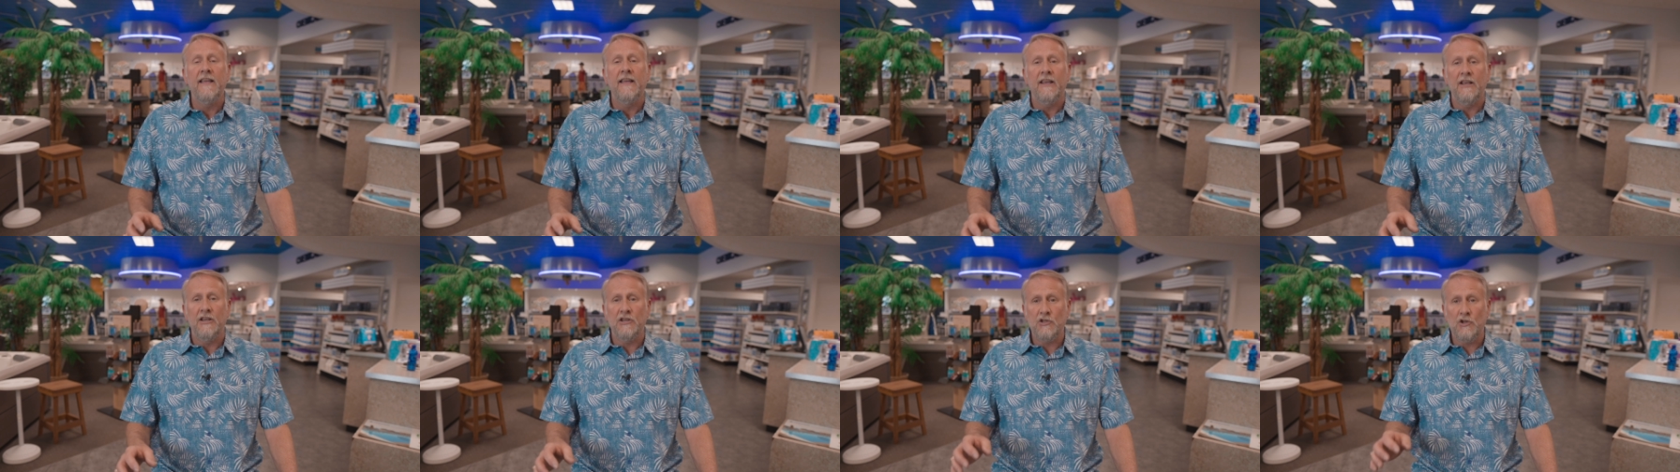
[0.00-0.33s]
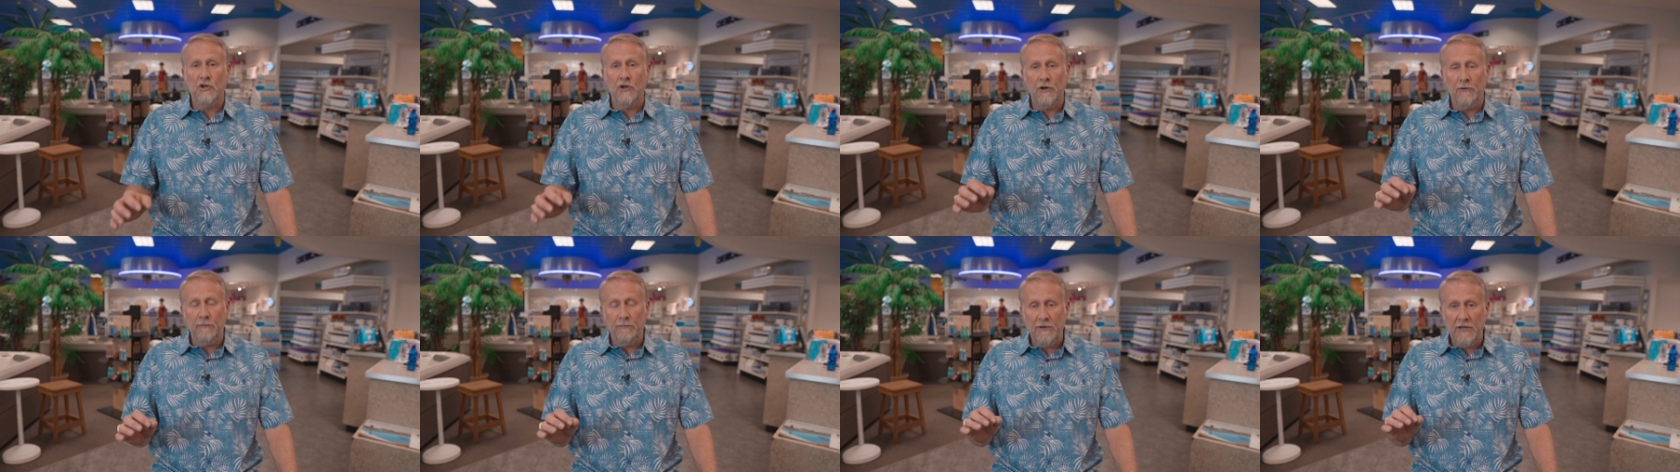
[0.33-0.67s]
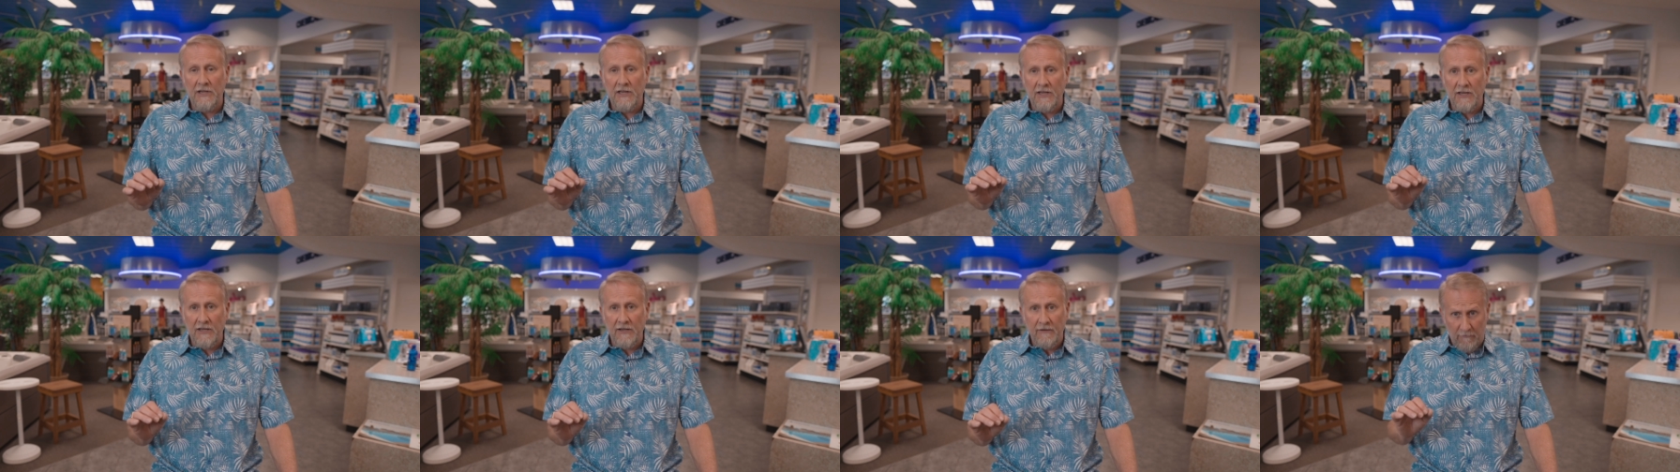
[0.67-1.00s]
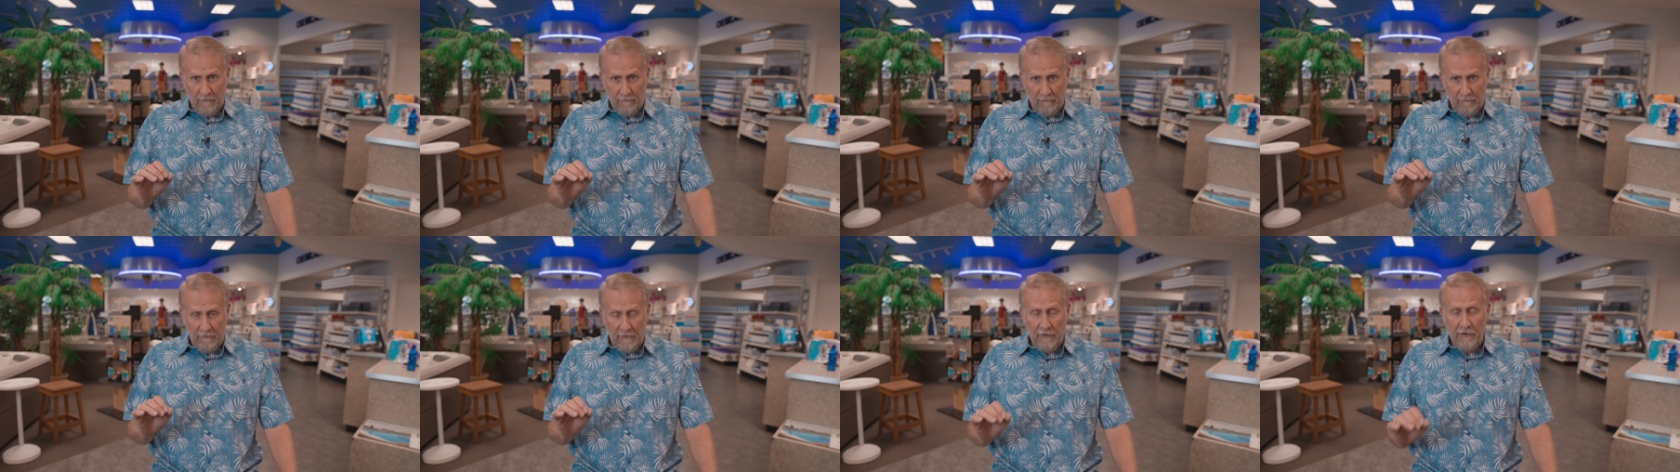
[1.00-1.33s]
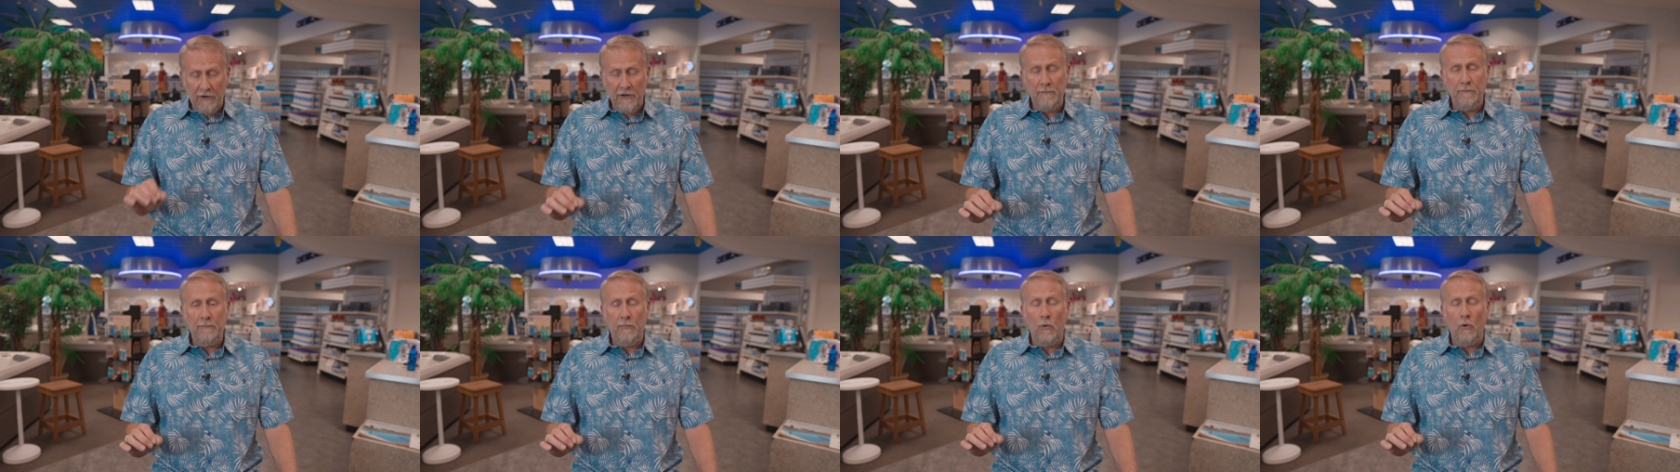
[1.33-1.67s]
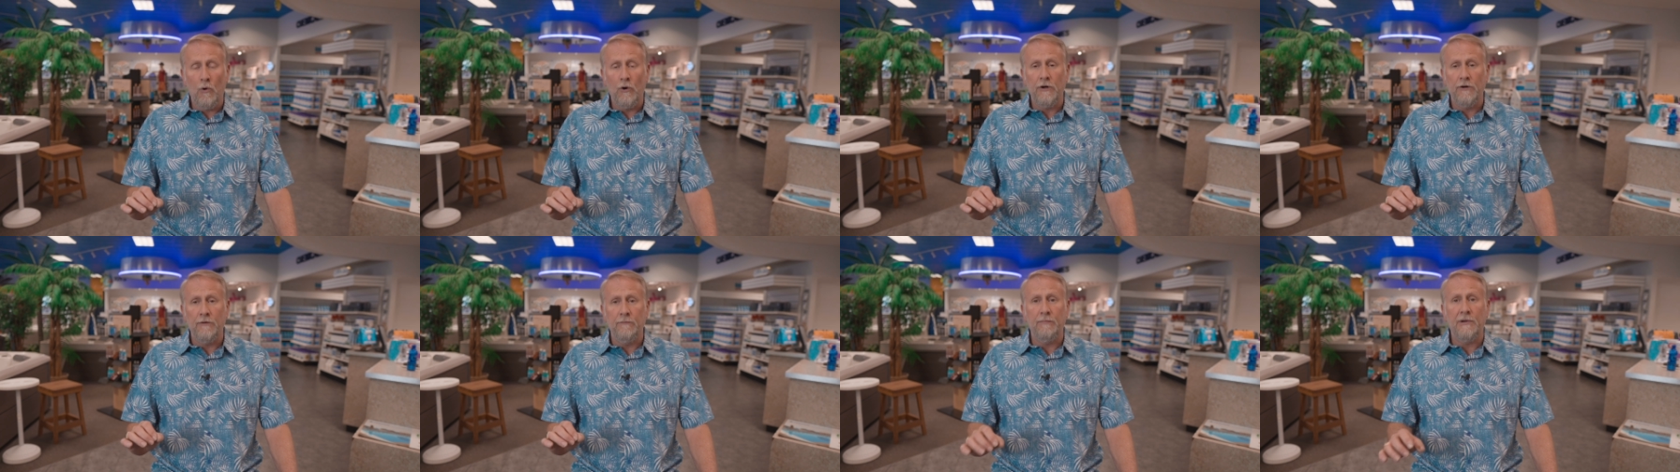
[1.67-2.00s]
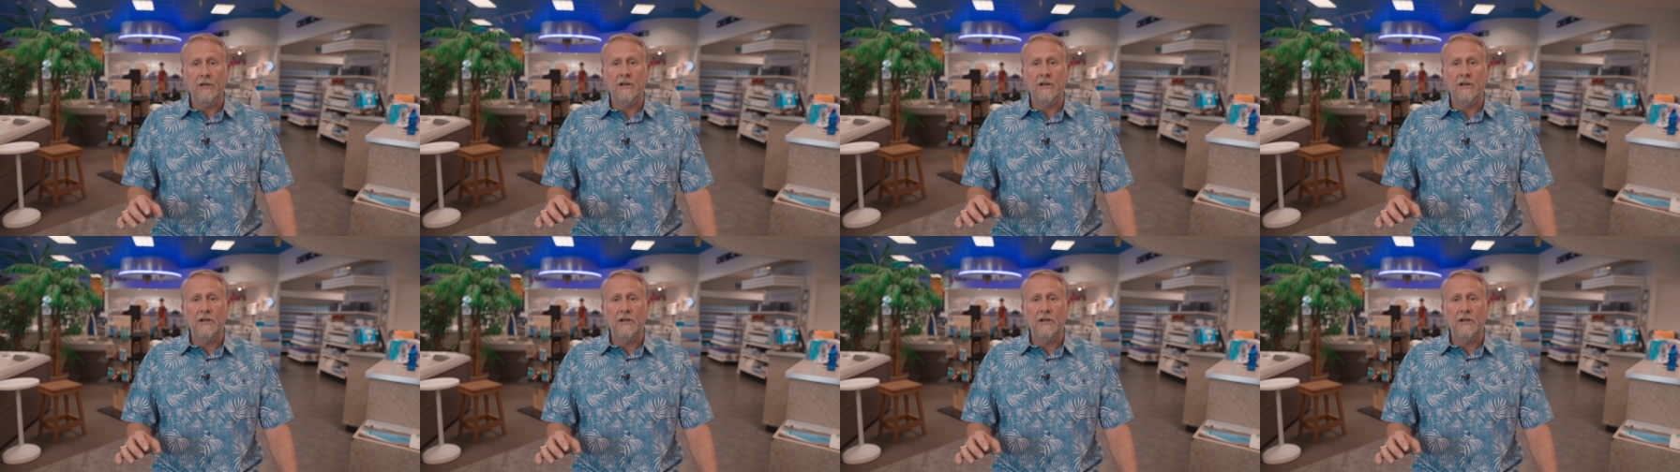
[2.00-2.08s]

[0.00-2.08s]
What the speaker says: is going to be very important